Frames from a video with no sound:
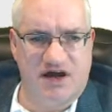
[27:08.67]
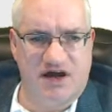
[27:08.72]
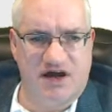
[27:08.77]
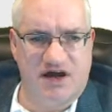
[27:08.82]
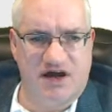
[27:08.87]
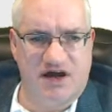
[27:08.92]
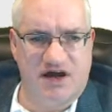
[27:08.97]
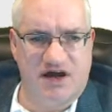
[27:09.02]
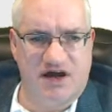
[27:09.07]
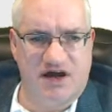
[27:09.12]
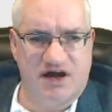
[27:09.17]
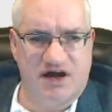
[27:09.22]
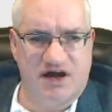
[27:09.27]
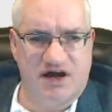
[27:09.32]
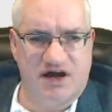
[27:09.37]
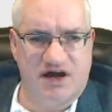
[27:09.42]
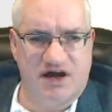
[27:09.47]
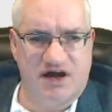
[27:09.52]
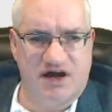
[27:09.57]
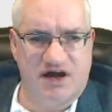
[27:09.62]
recognizing
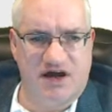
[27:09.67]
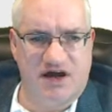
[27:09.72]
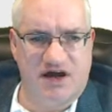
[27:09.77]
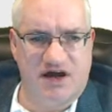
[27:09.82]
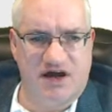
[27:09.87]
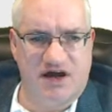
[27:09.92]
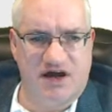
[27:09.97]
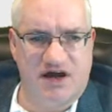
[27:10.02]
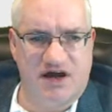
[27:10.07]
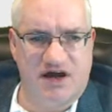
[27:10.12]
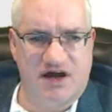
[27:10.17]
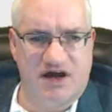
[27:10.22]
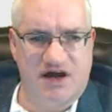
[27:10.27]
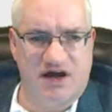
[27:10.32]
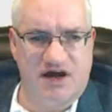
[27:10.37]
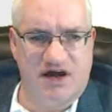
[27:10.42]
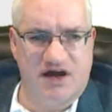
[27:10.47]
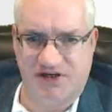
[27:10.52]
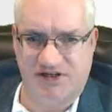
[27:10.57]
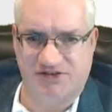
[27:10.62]
files that
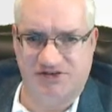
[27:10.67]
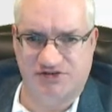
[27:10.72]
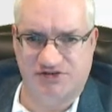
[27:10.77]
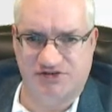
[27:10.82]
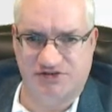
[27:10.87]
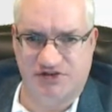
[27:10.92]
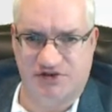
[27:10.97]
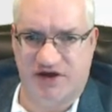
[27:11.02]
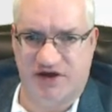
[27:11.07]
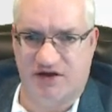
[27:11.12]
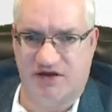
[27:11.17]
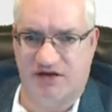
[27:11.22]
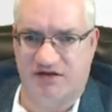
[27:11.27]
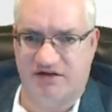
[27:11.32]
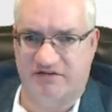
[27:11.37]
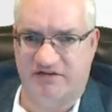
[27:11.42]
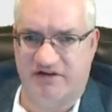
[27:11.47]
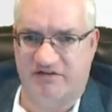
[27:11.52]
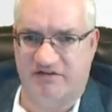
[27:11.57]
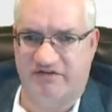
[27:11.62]
are here. Let's
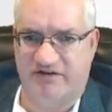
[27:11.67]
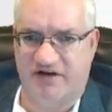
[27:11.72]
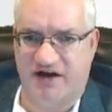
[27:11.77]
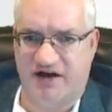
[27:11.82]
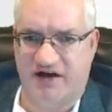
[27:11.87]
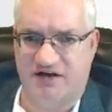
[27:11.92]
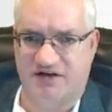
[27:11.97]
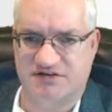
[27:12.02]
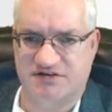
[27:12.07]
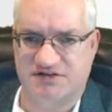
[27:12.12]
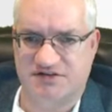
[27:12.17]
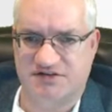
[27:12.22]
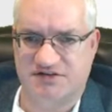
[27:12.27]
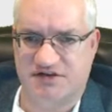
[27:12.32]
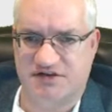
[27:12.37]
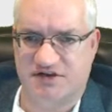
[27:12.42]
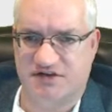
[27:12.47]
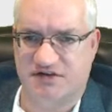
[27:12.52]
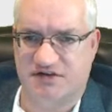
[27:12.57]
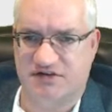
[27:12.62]
make sure we got all of our
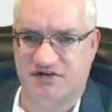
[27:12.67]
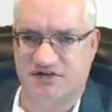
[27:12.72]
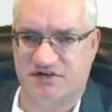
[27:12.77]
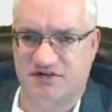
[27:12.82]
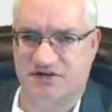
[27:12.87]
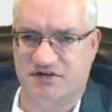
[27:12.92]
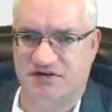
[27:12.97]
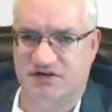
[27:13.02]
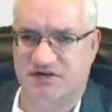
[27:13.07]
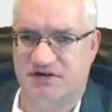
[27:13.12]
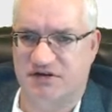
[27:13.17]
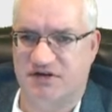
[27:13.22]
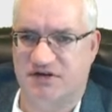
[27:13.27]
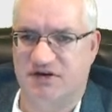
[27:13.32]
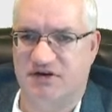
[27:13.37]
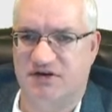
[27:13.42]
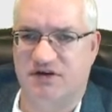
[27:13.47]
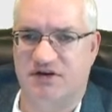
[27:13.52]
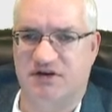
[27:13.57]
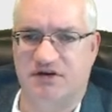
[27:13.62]
files.
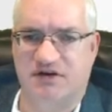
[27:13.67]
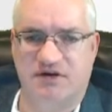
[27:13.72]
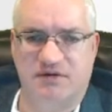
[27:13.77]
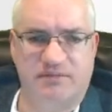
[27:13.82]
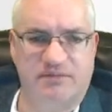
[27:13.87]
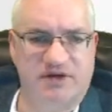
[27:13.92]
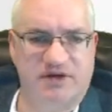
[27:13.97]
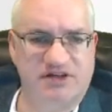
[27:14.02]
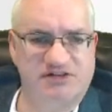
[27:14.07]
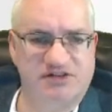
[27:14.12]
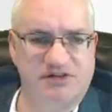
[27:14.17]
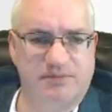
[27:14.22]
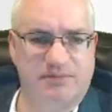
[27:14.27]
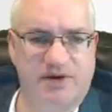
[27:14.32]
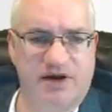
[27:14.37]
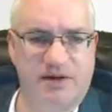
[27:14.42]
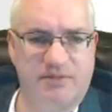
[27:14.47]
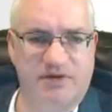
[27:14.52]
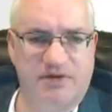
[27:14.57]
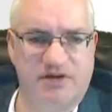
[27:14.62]

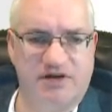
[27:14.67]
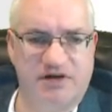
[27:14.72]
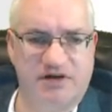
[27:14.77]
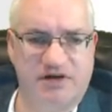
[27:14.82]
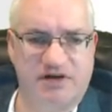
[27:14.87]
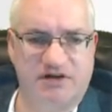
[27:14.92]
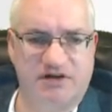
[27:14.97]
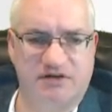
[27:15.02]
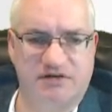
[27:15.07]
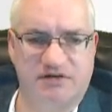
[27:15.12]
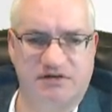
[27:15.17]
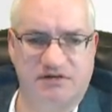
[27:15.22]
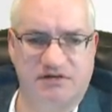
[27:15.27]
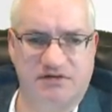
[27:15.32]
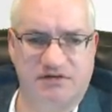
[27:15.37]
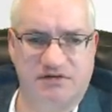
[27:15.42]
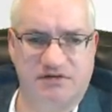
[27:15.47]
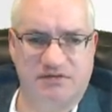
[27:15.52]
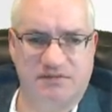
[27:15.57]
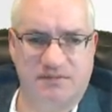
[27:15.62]
Basic
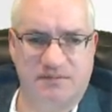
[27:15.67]
pipeline.